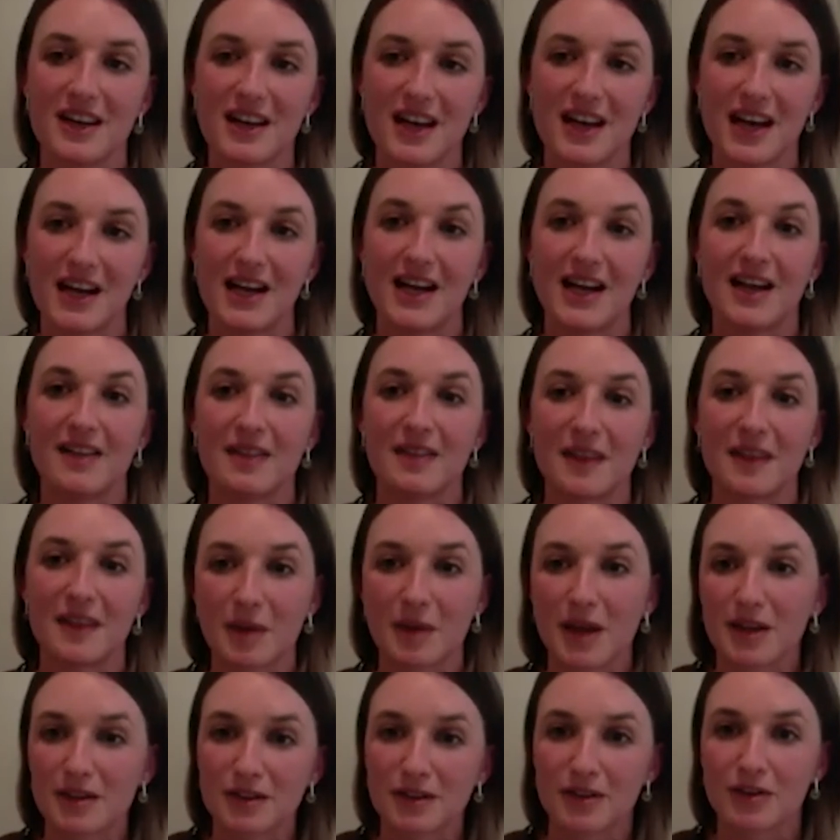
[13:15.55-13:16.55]
and let them
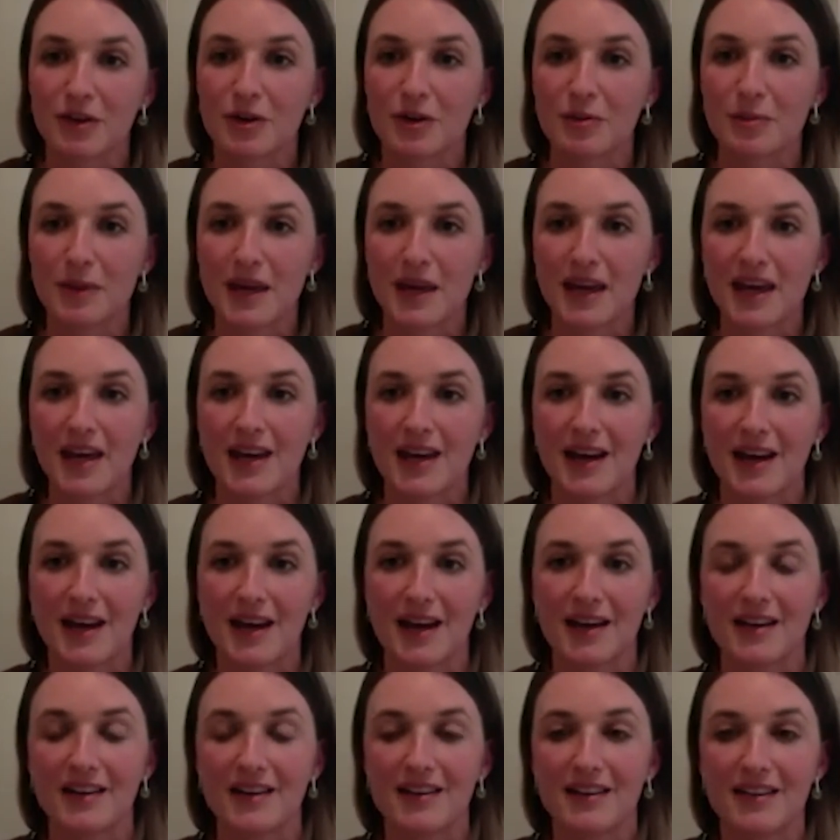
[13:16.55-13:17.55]
get to know me,
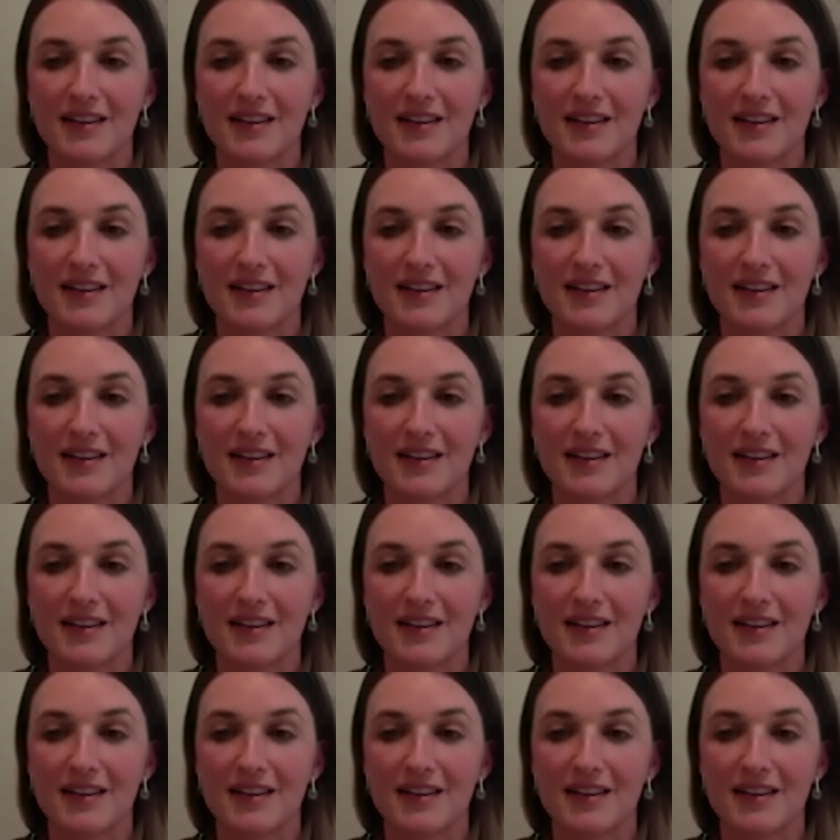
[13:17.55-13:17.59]
and